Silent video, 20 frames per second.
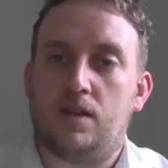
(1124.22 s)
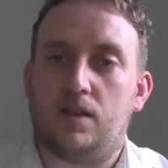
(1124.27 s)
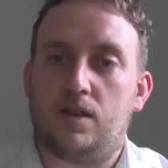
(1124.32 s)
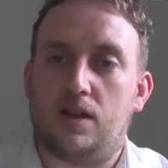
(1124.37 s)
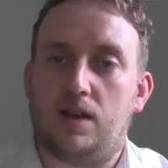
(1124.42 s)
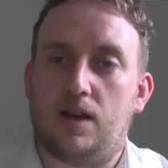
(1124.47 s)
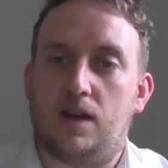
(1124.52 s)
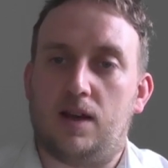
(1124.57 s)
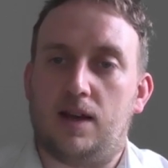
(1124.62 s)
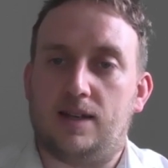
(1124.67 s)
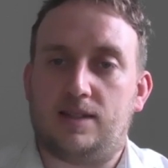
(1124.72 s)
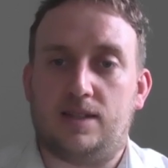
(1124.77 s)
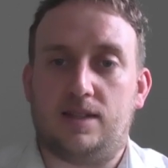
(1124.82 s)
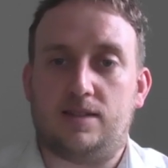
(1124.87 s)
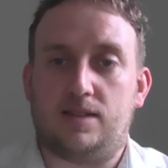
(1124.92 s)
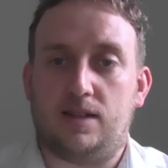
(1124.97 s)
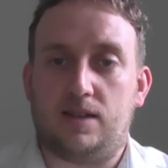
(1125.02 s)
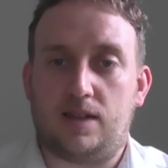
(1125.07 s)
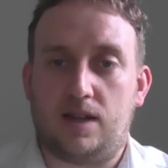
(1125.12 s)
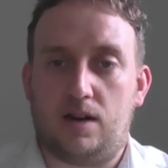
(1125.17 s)

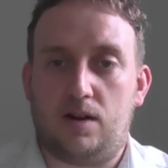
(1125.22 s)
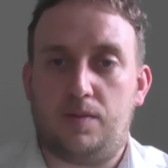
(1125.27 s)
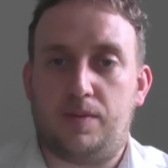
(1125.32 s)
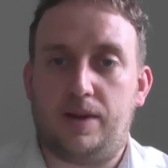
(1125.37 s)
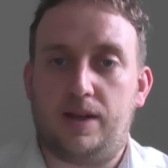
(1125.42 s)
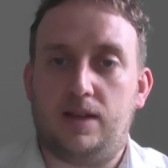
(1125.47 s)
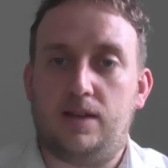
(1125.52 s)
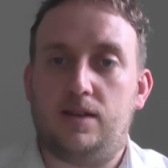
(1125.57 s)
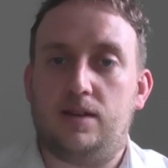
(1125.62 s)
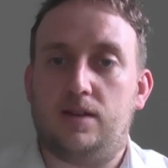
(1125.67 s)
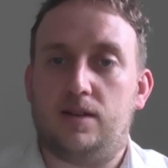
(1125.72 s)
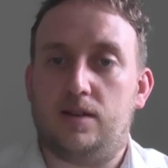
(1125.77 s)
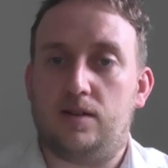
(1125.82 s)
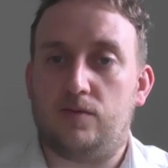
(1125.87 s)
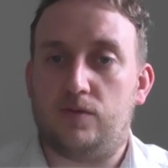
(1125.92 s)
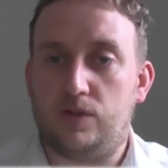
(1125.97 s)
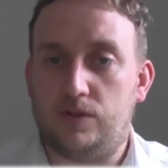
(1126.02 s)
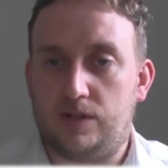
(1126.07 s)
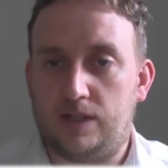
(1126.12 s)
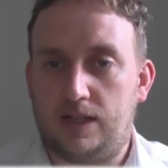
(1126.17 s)
existing therapy
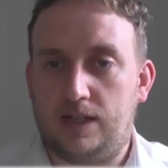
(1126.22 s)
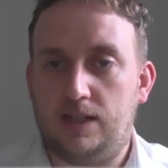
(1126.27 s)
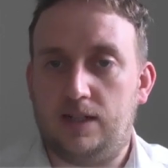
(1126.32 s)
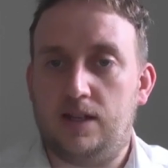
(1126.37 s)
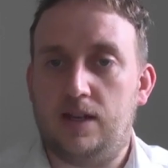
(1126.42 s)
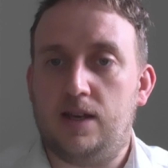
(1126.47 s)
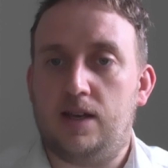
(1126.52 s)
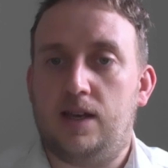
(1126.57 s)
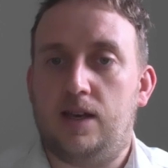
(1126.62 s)
routine,